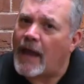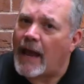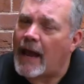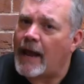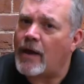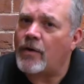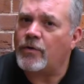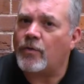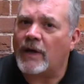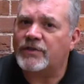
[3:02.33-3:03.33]
how
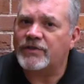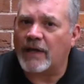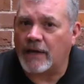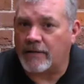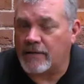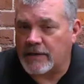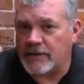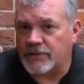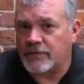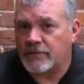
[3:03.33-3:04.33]
do I set
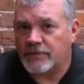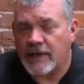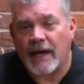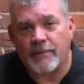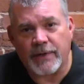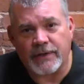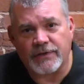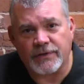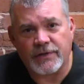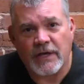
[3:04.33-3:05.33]
these
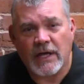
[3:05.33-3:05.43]
timepieces?